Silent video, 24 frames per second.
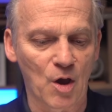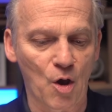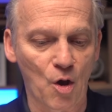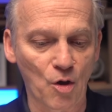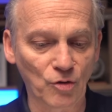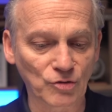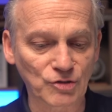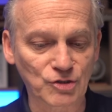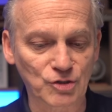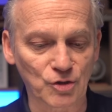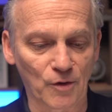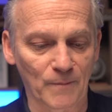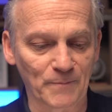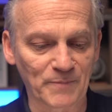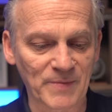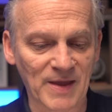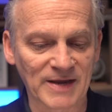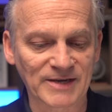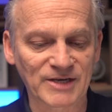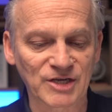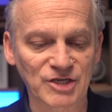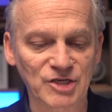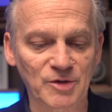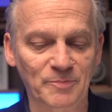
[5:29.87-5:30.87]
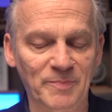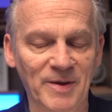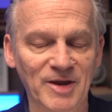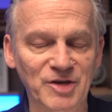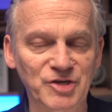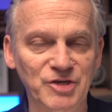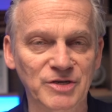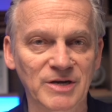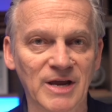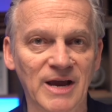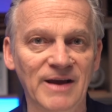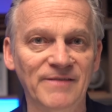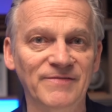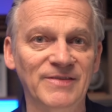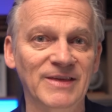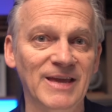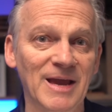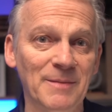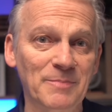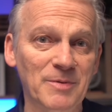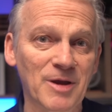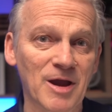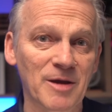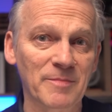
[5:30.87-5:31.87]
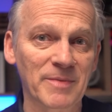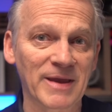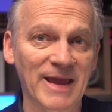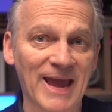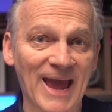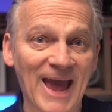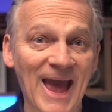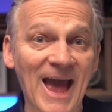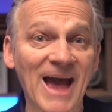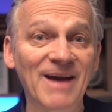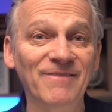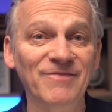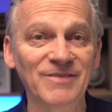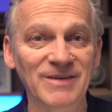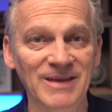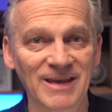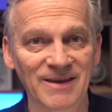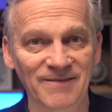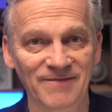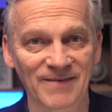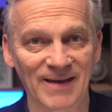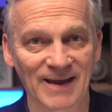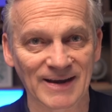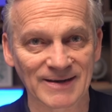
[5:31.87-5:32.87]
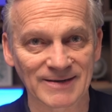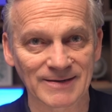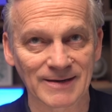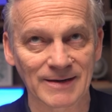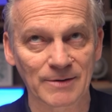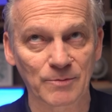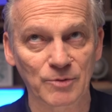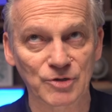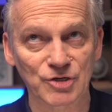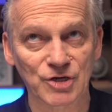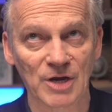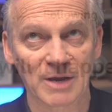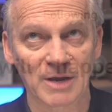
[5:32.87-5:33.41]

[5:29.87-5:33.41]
Also, anticipation of the upcoming halving event, which